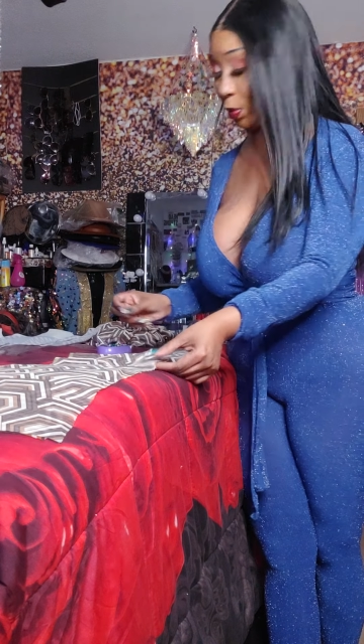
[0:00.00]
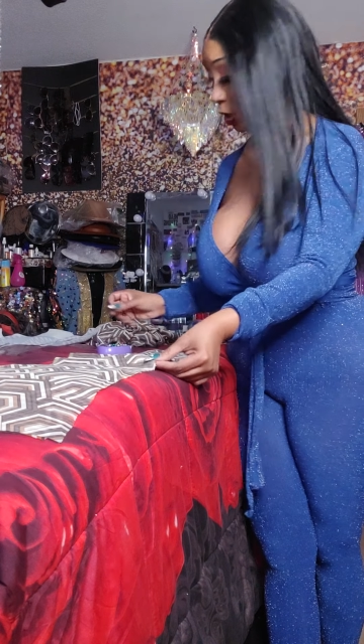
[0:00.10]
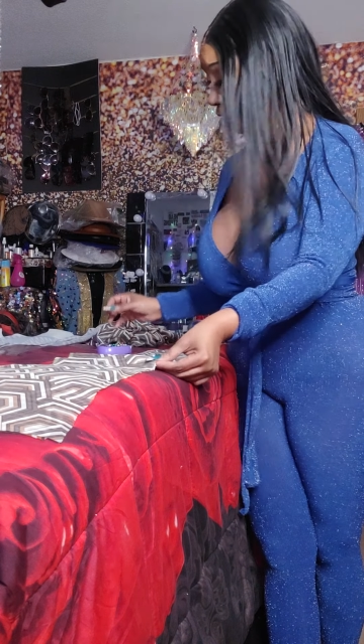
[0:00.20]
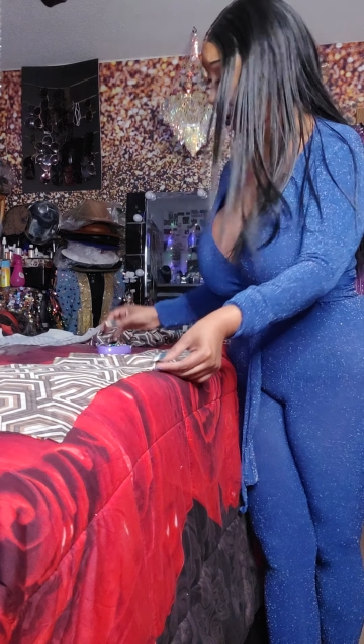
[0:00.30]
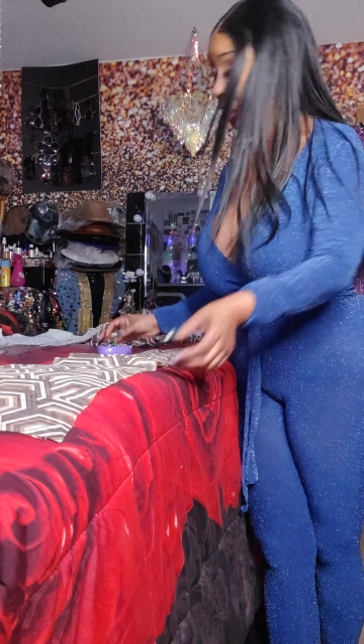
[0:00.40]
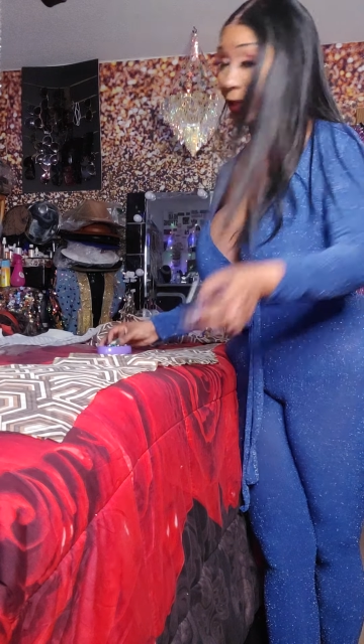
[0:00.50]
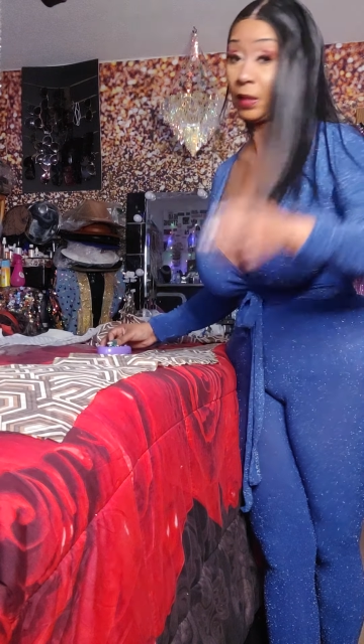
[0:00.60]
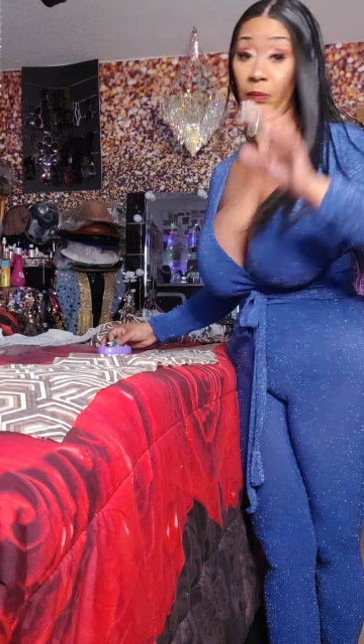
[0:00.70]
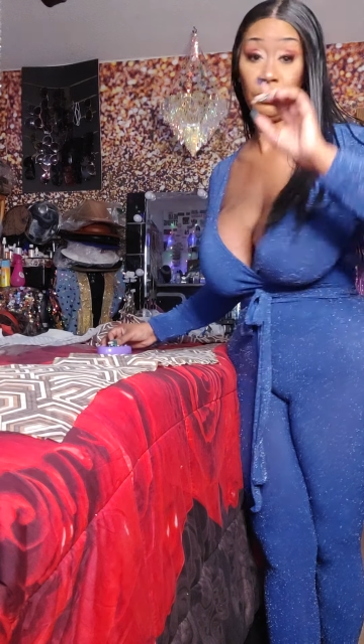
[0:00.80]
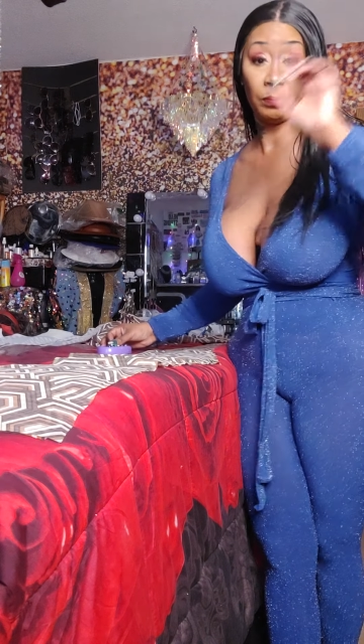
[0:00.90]
We're just going
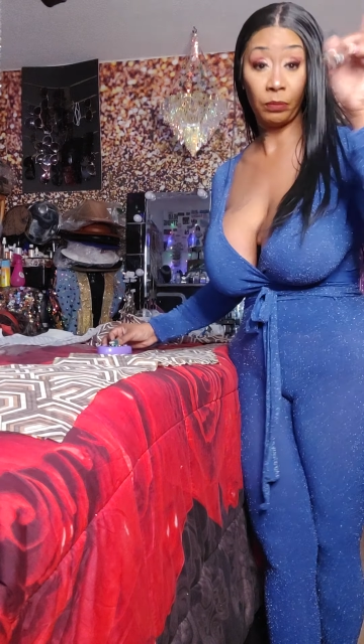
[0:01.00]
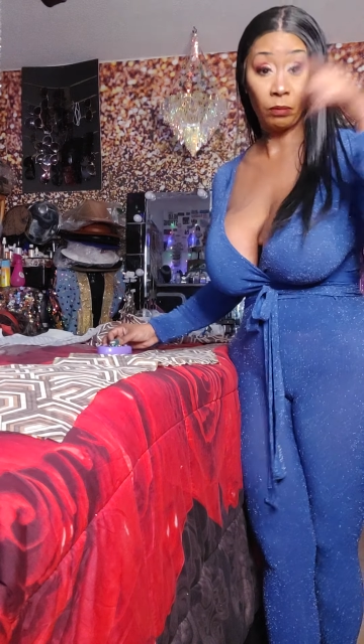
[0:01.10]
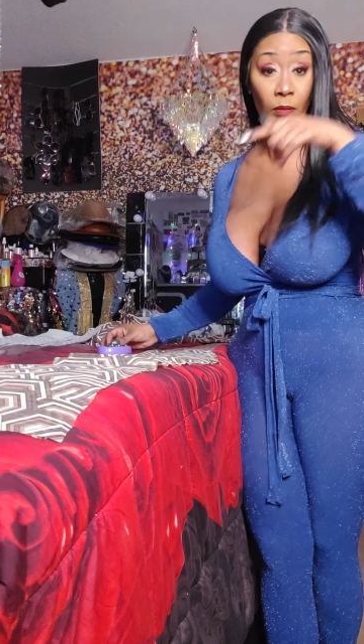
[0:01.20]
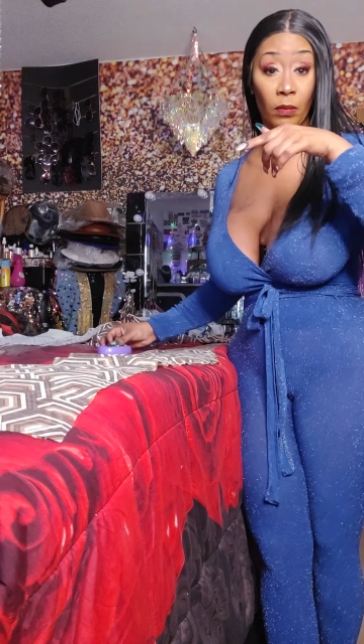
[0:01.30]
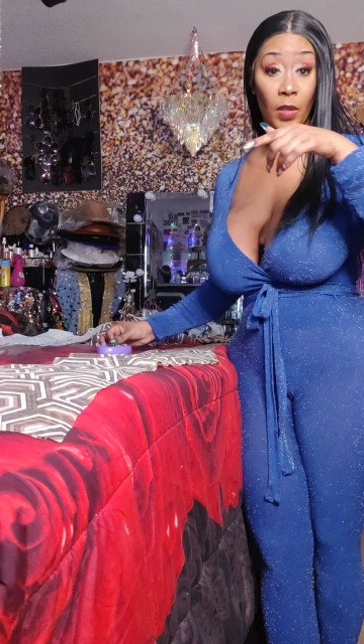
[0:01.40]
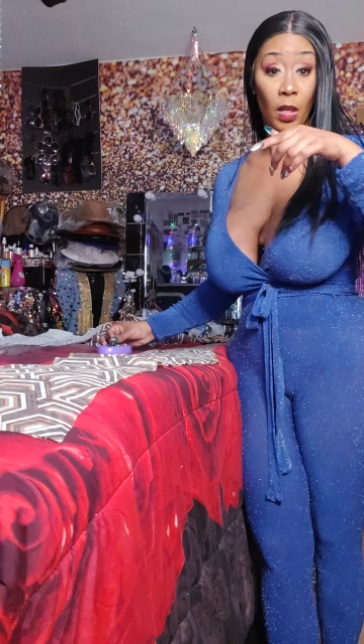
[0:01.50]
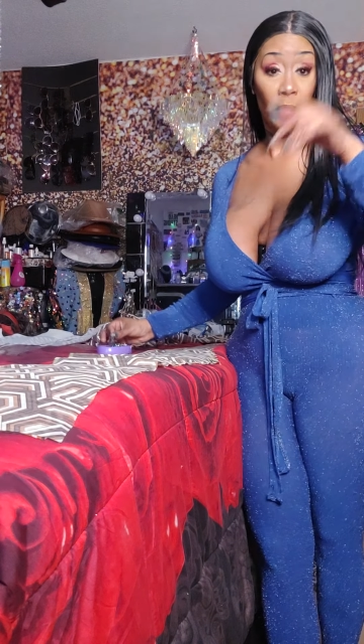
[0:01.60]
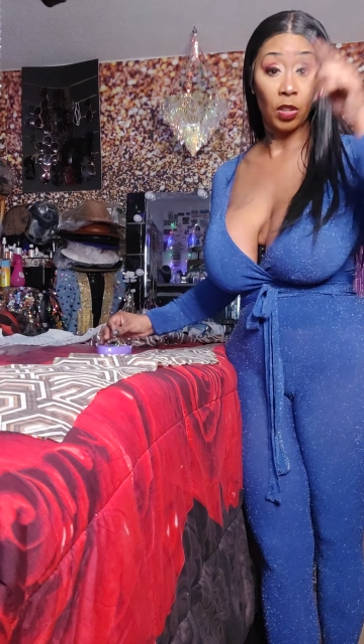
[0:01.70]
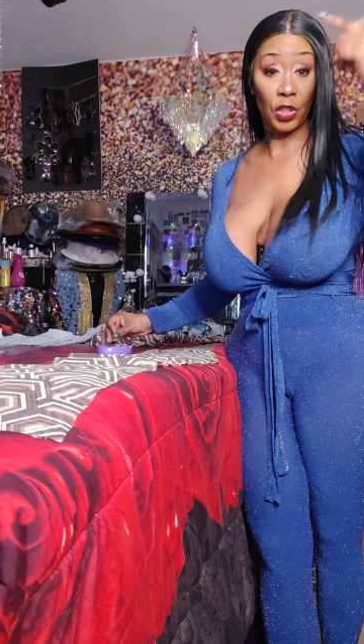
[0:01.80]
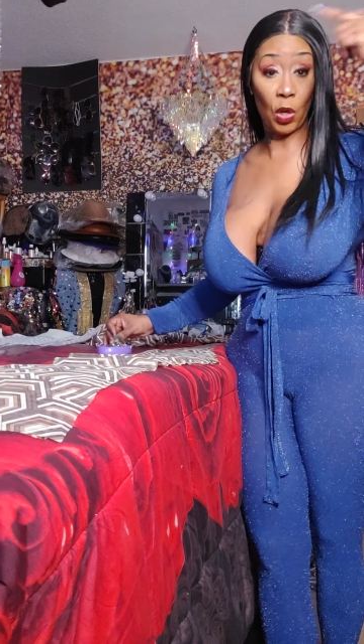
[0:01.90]
to
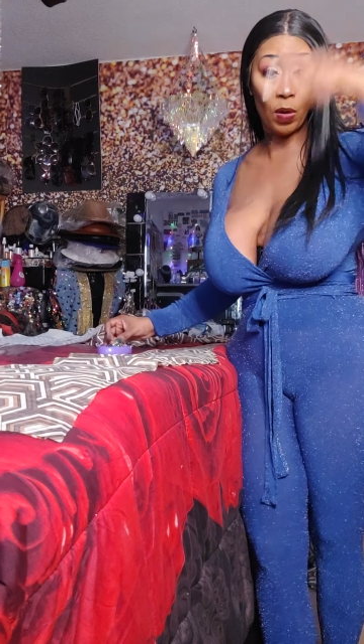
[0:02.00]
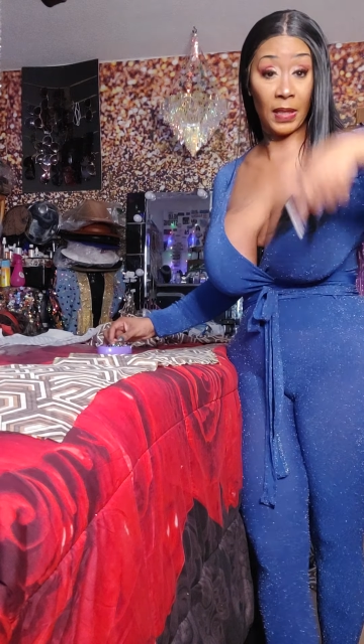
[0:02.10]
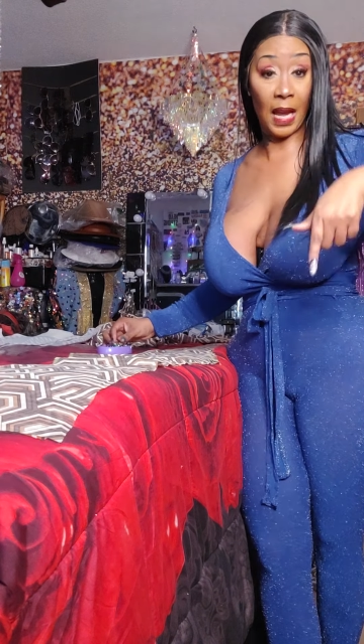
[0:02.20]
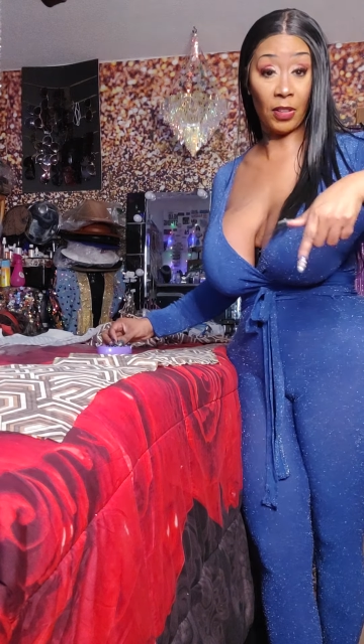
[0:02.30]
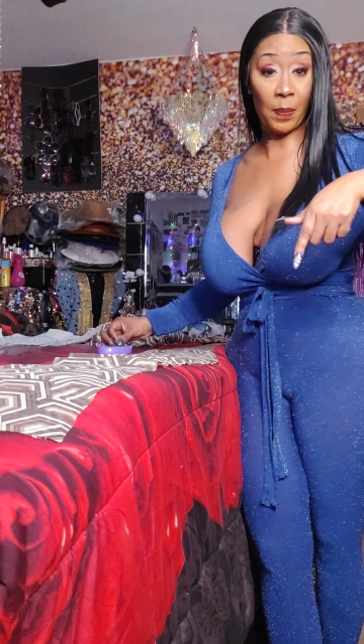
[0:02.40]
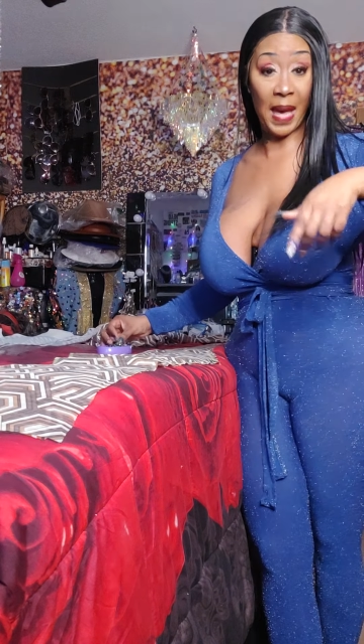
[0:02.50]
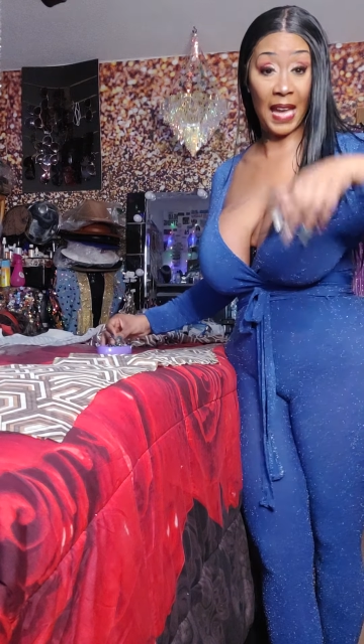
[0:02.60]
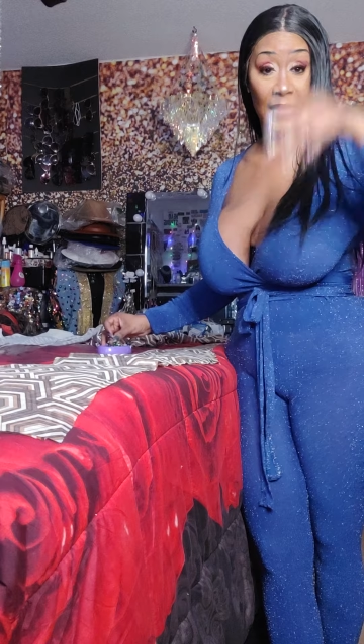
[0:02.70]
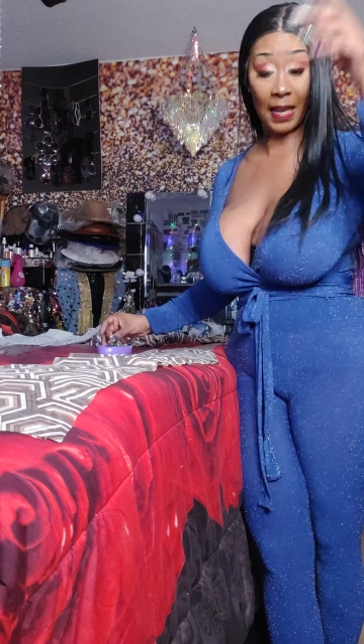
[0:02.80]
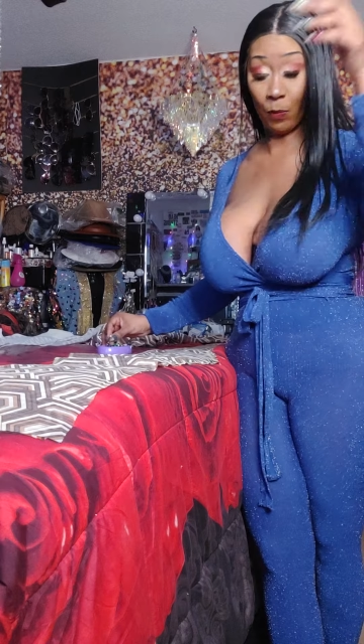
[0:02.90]
sew it down the
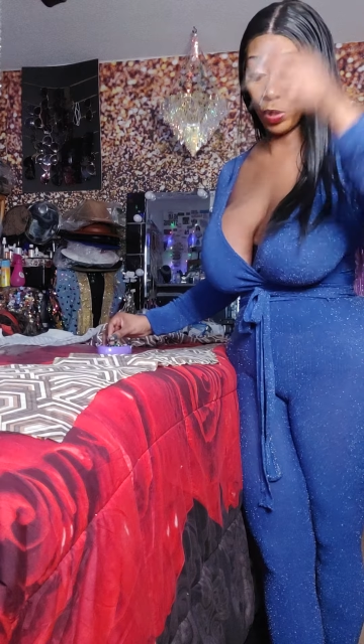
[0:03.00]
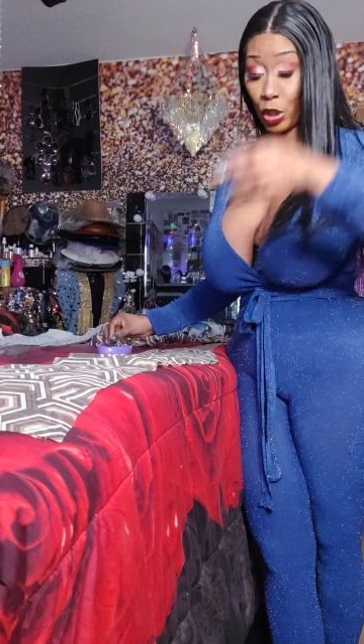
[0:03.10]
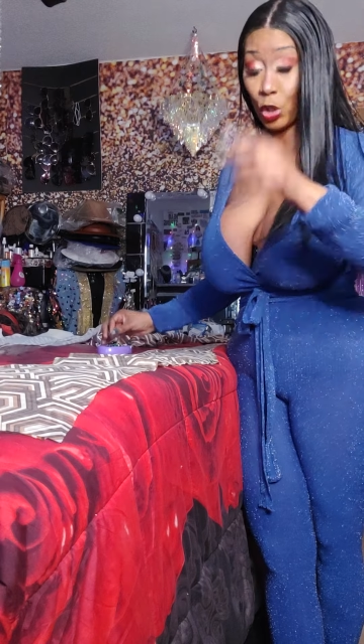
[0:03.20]
back, and we'll